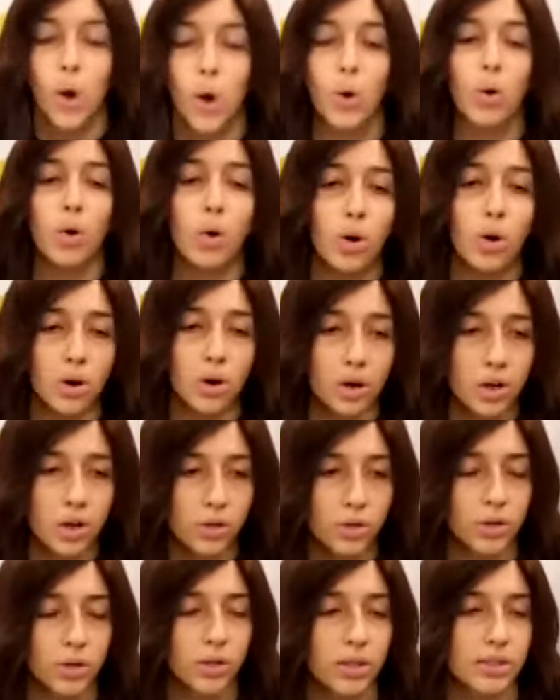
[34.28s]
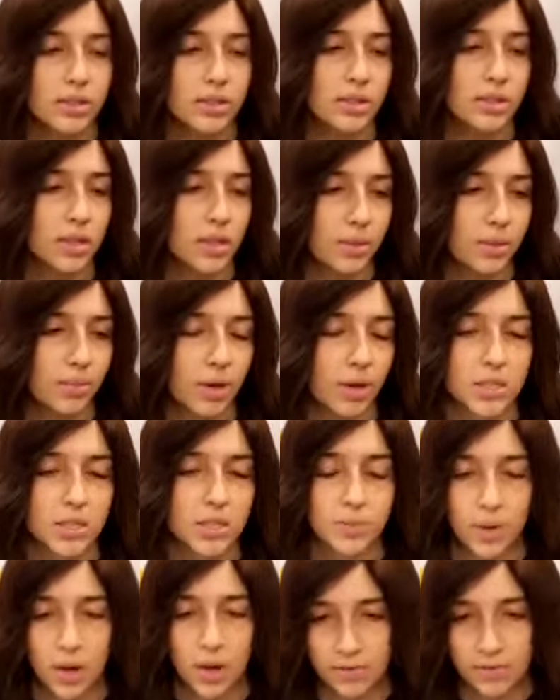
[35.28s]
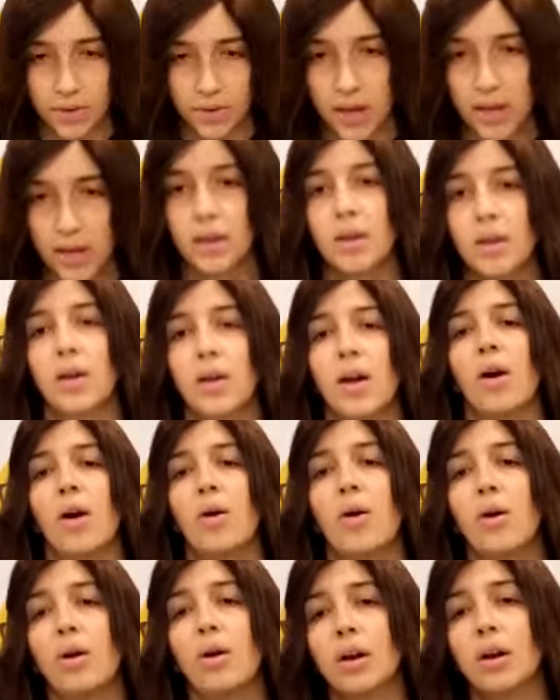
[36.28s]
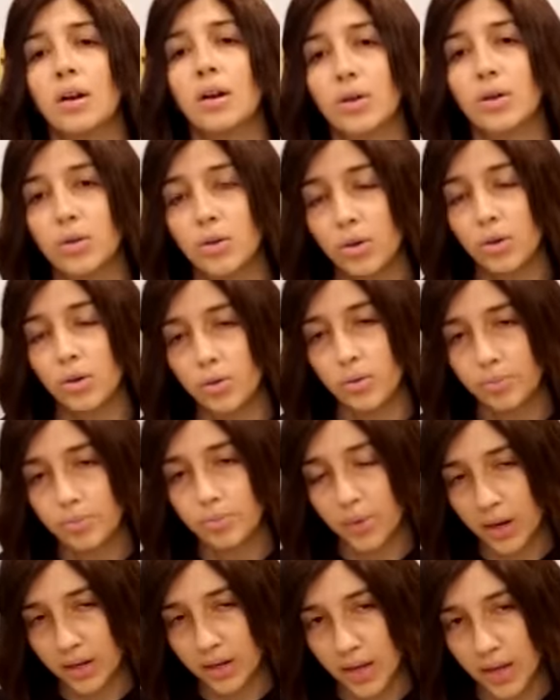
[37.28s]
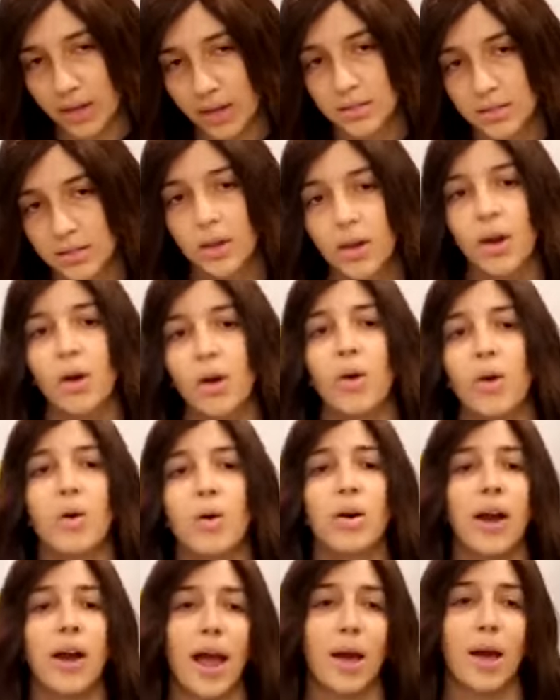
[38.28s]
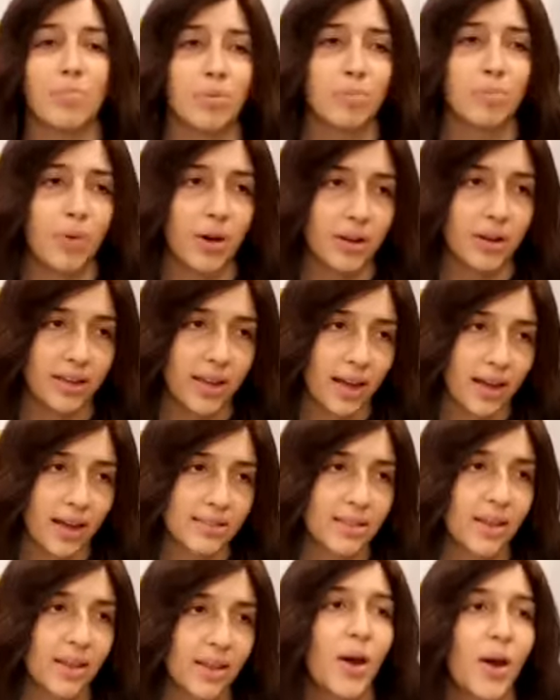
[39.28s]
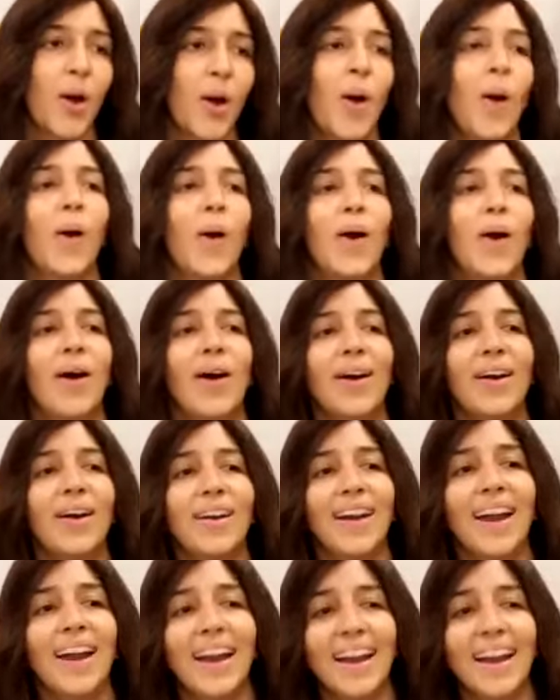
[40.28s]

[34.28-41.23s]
or you can listen to them on Spotify or Google Podcasts or Apple Podcasts or